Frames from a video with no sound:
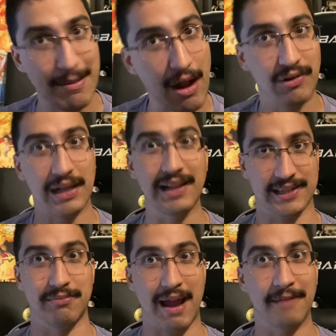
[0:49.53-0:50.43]
And I was like,
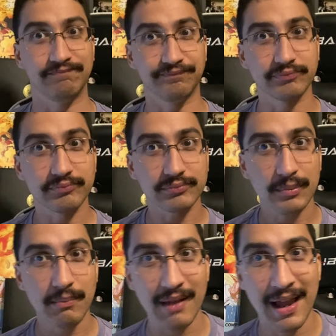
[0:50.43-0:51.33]
listen,
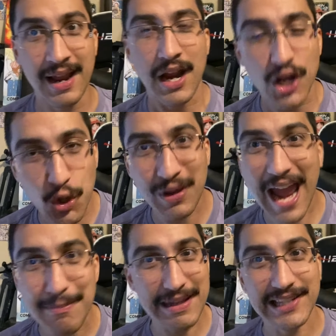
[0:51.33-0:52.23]
man, you
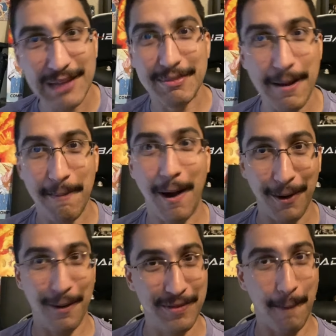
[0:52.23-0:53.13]
can't be telling me
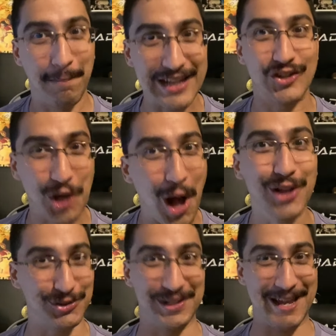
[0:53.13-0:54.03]
about the Bleach
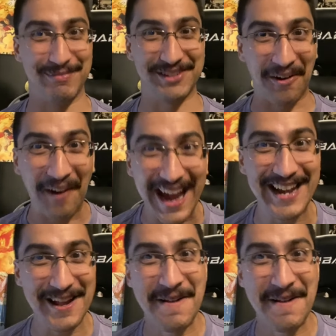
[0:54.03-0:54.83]
console games, all right?